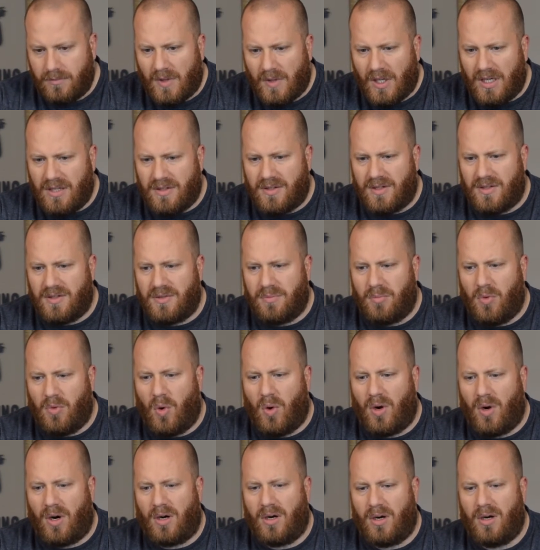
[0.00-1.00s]
This is
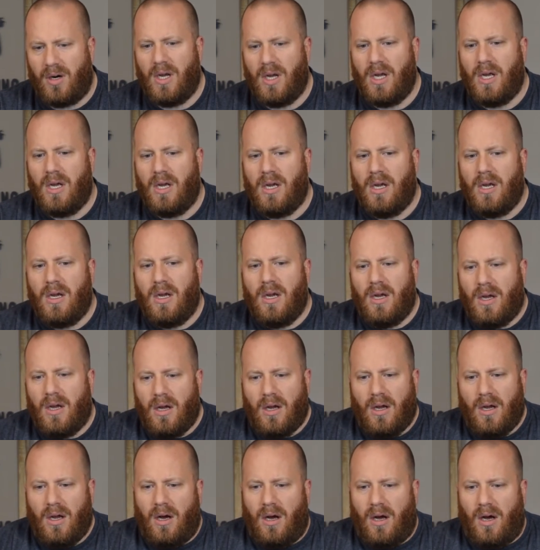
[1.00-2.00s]
more
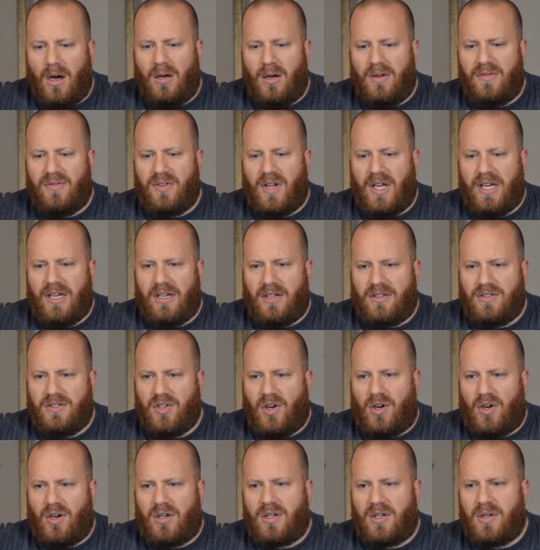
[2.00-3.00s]
of like a
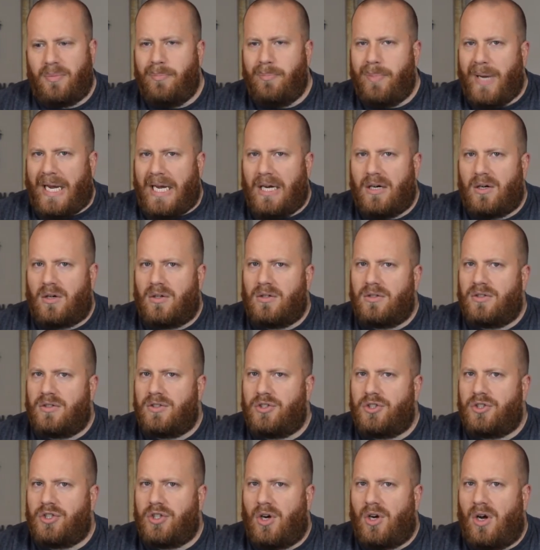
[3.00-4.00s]
dark baker's
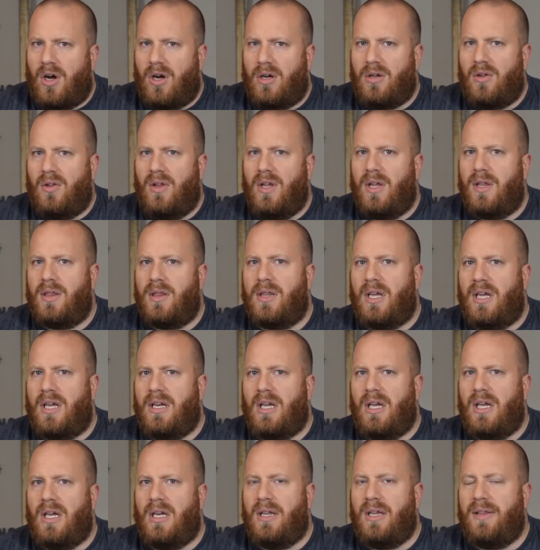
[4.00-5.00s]
chocolate than
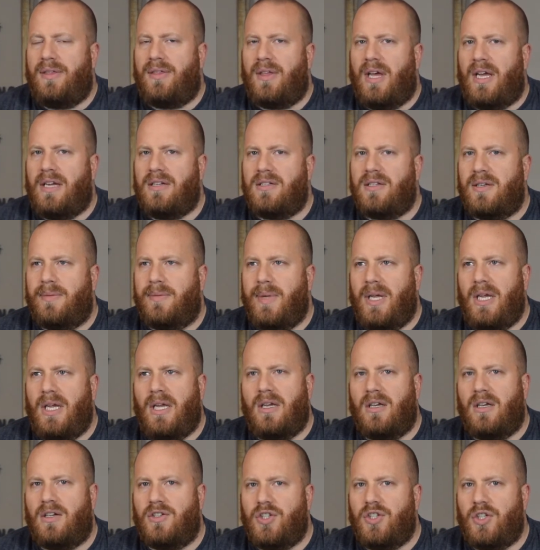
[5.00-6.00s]
anything to me,
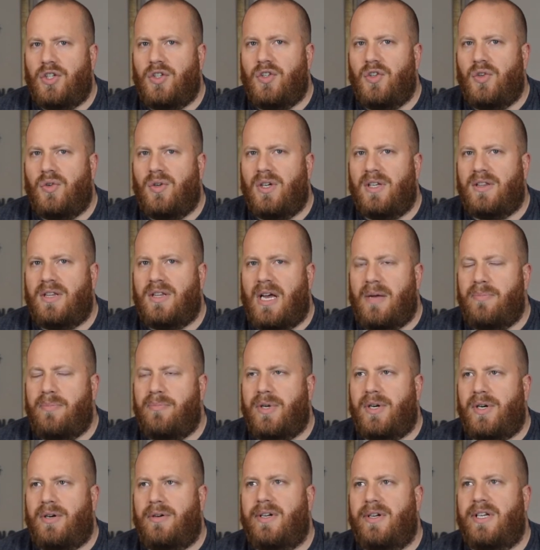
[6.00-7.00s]
because you do get that
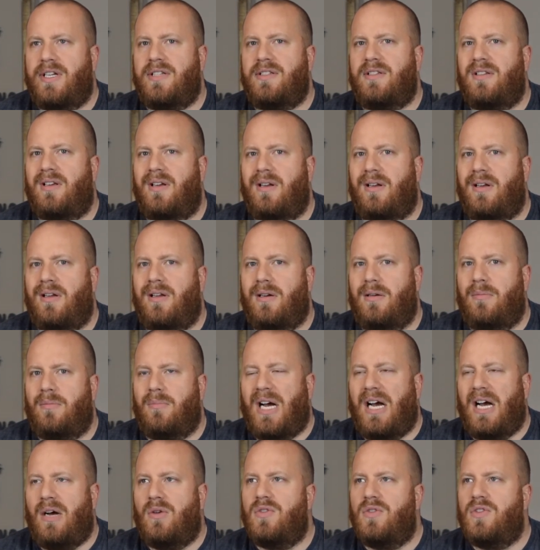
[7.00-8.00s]
bitterness, and in a
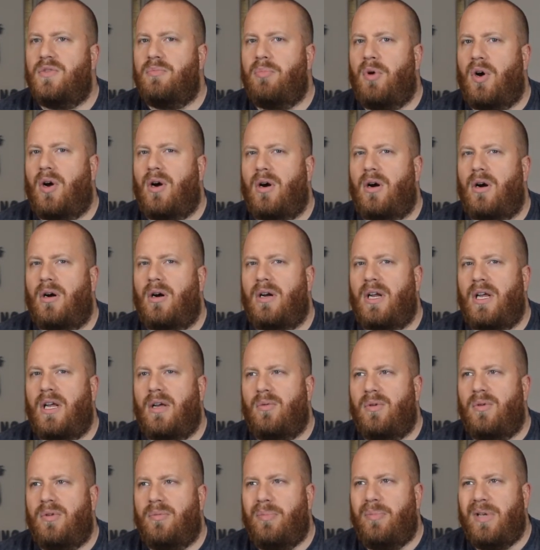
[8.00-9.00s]
Mounds bar it
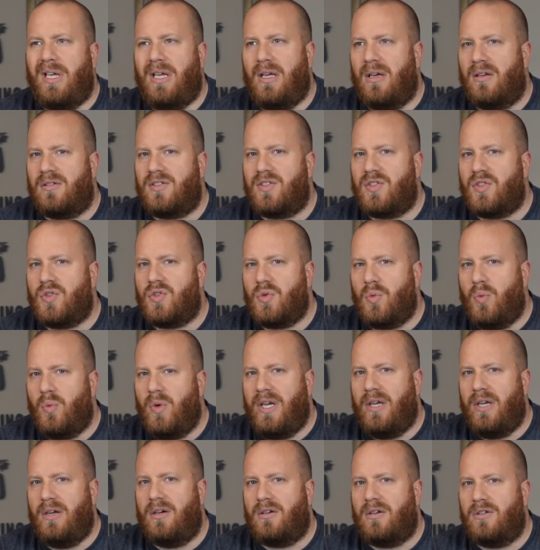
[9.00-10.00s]
would be a
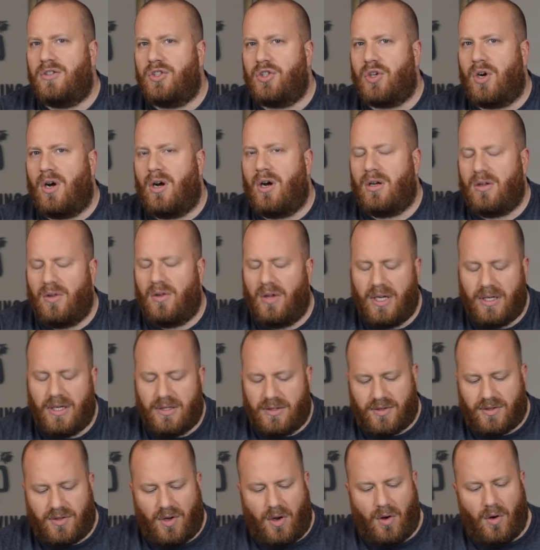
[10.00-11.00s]
sweeter chocolate.
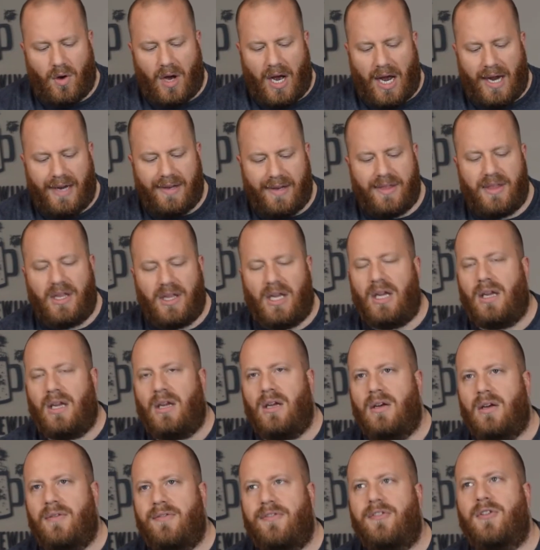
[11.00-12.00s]
So I
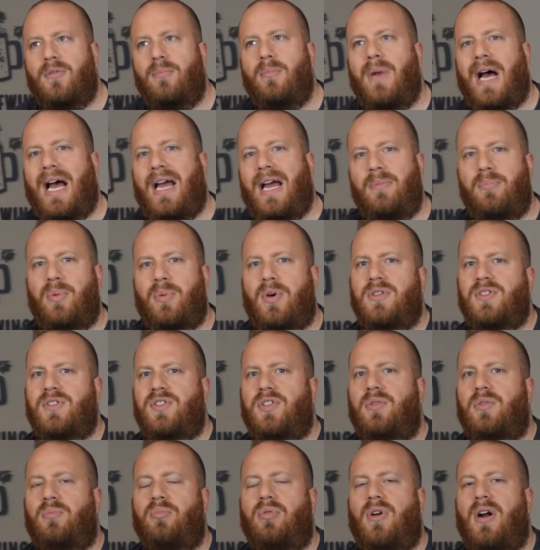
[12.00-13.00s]
think for my
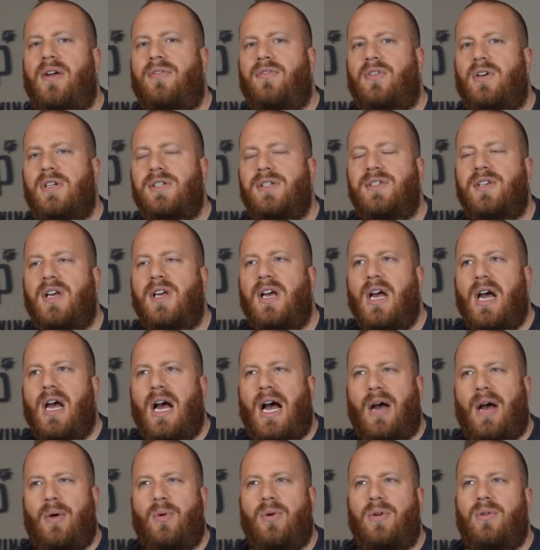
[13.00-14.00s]
personal preference,
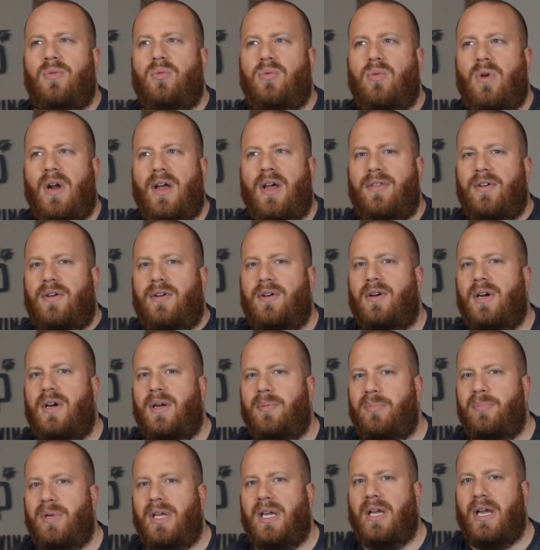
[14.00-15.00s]
I would rather
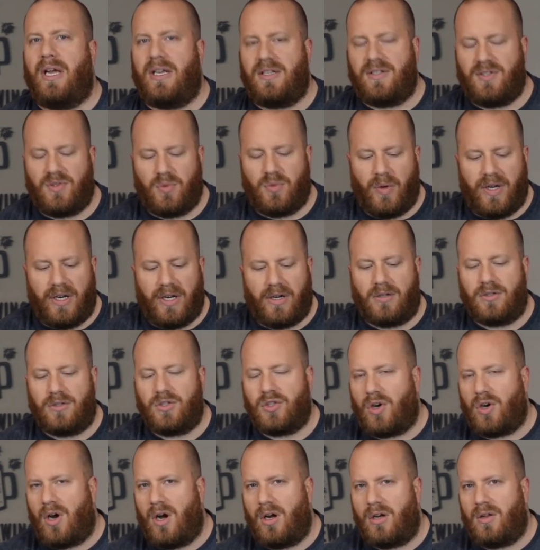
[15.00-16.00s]
it be a sweeter
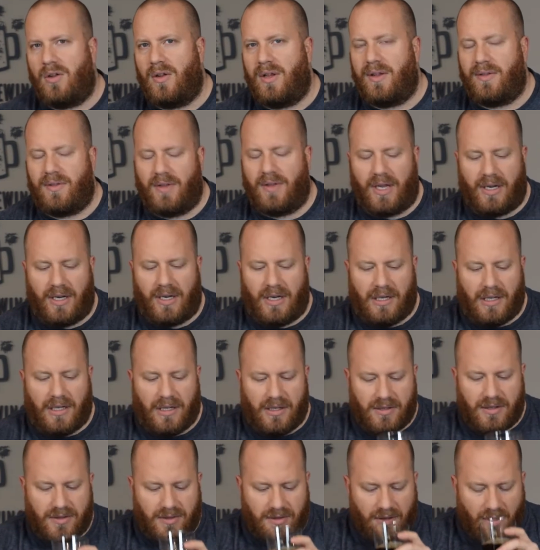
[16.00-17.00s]
chocolate than it
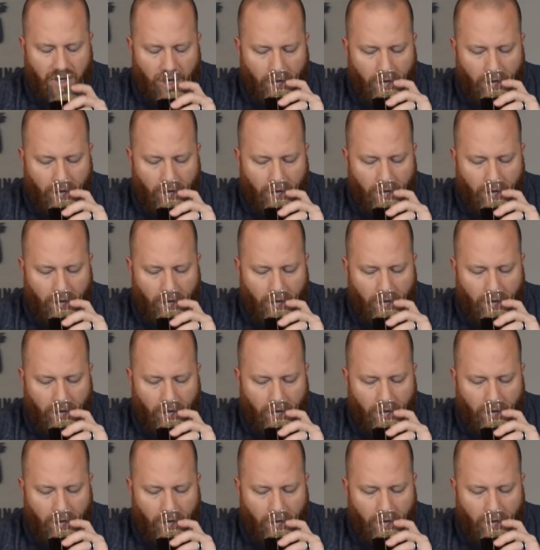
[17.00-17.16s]
is.